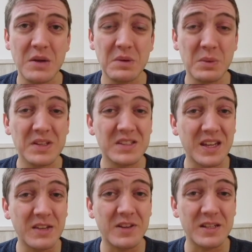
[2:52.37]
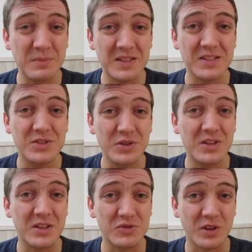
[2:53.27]
when one side of it is missing due
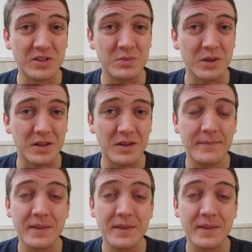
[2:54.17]
to construction work.